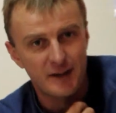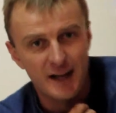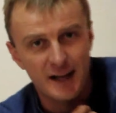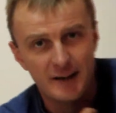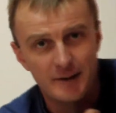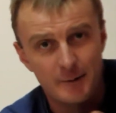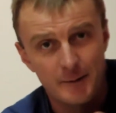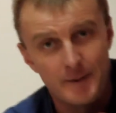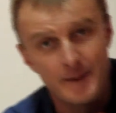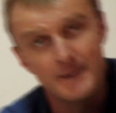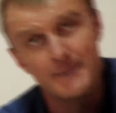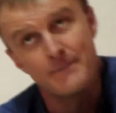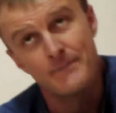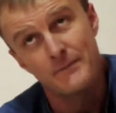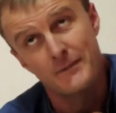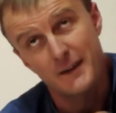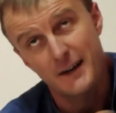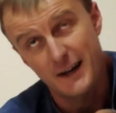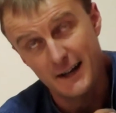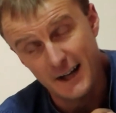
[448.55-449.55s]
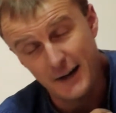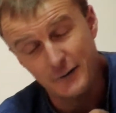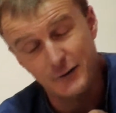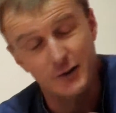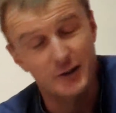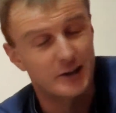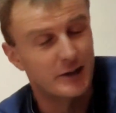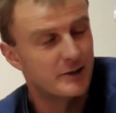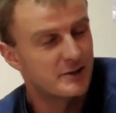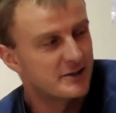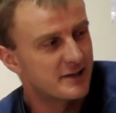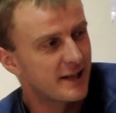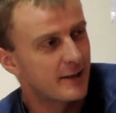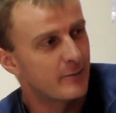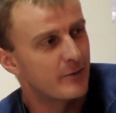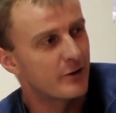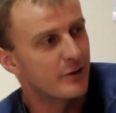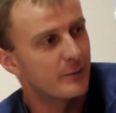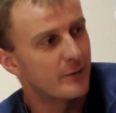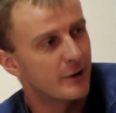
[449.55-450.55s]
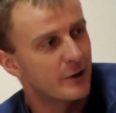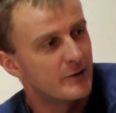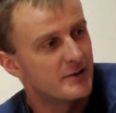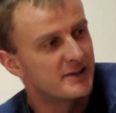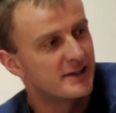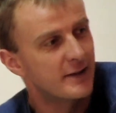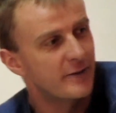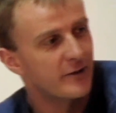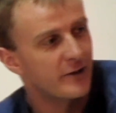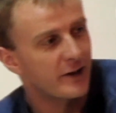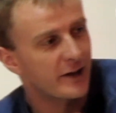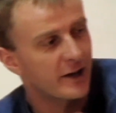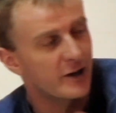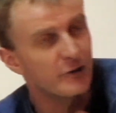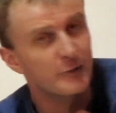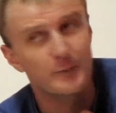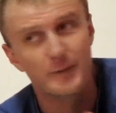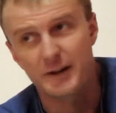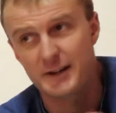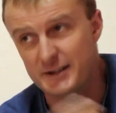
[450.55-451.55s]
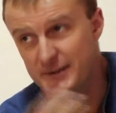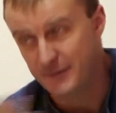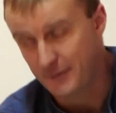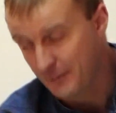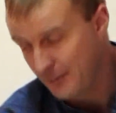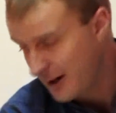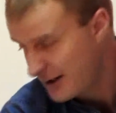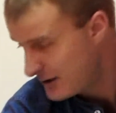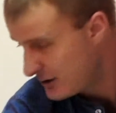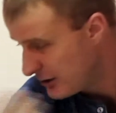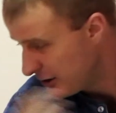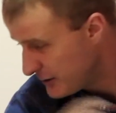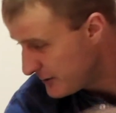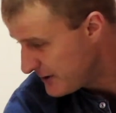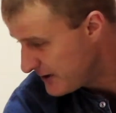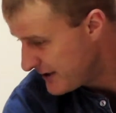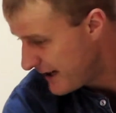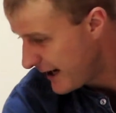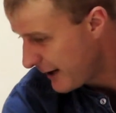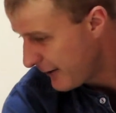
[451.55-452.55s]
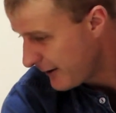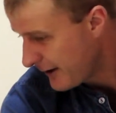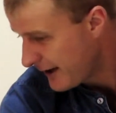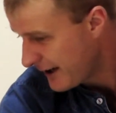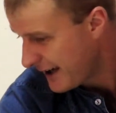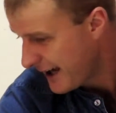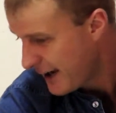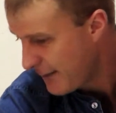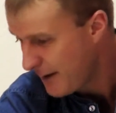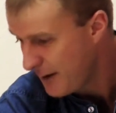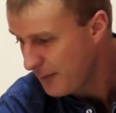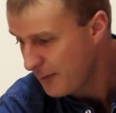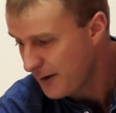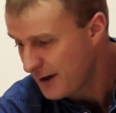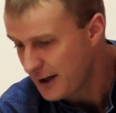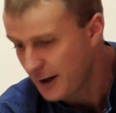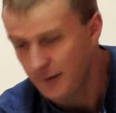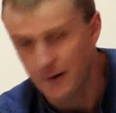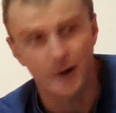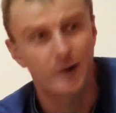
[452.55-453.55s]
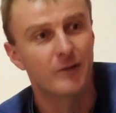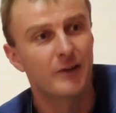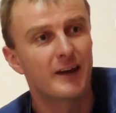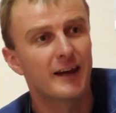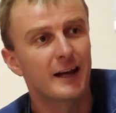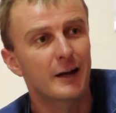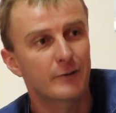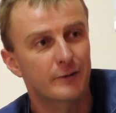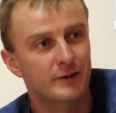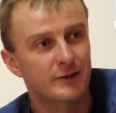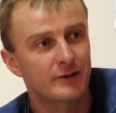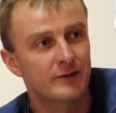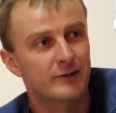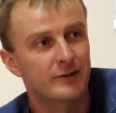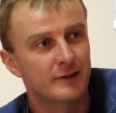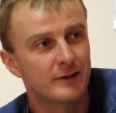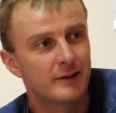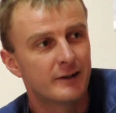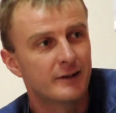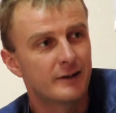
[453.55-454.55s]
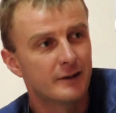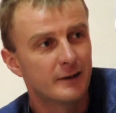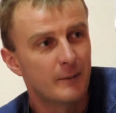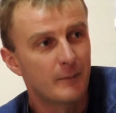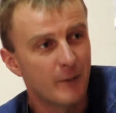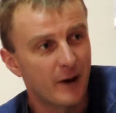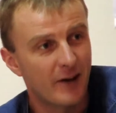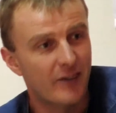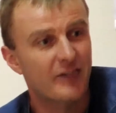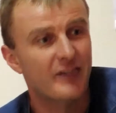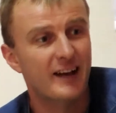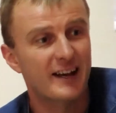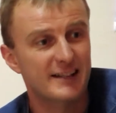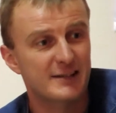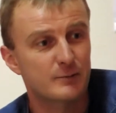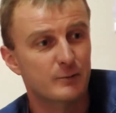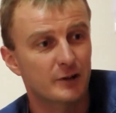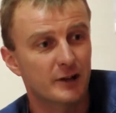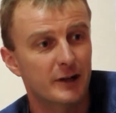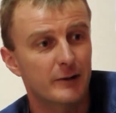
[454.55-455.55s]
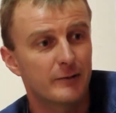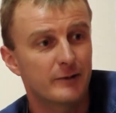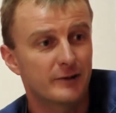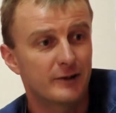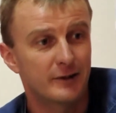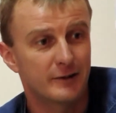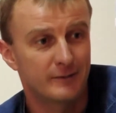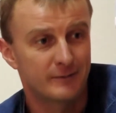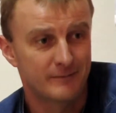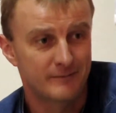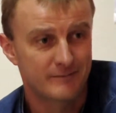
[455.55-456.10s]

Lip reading: land, I'd have to negotiate with the mahouts and everything else because, as Josh was saying when I came in, we don't own the elephants. But that's what I would do.